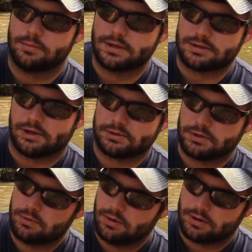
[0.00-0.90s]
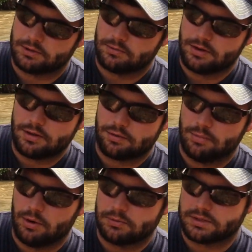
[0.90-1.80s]
he's also working with
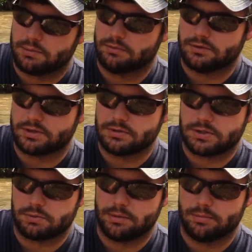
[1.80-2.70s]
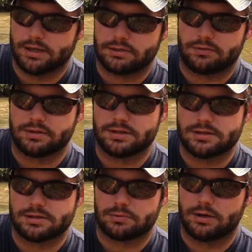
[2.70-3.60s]
molding some of his own swim baits for
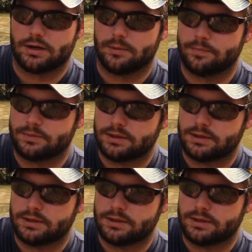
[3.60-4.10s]
these as well.